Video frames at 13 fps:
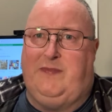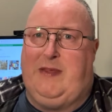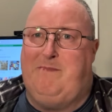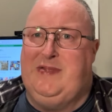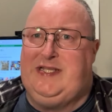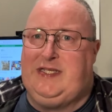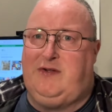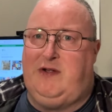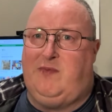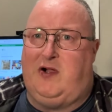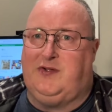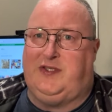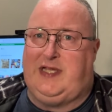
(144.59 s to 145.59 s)
The mystery
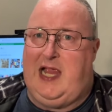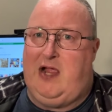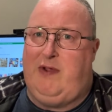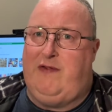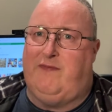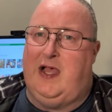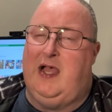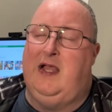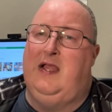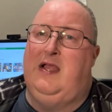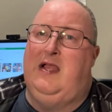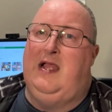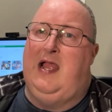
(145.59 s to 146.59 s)
boxes, however,
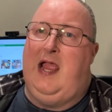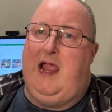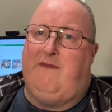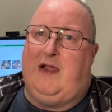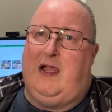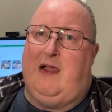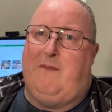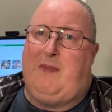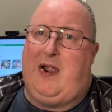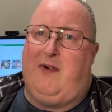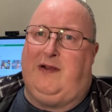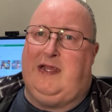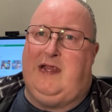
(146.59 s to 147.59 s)
have
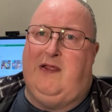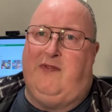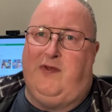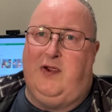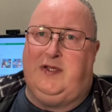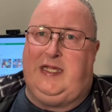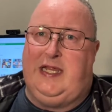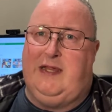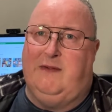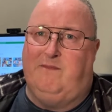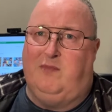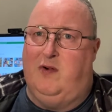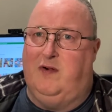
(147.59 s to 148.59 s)
apparently 30
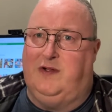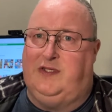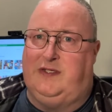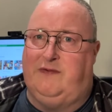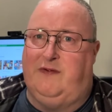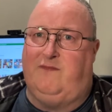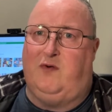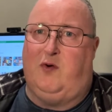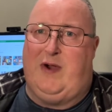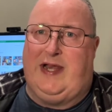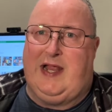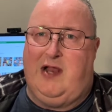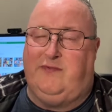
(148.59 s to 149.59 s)
books for
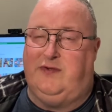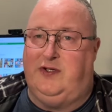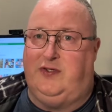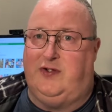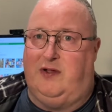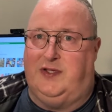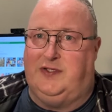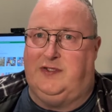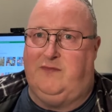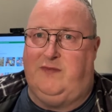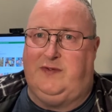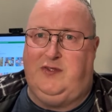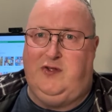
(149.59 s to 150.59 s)
$100
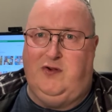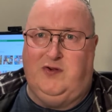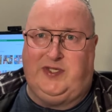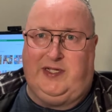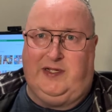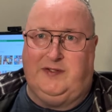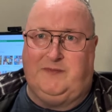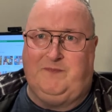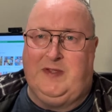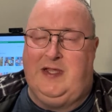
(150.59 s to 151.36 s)
New Zealand,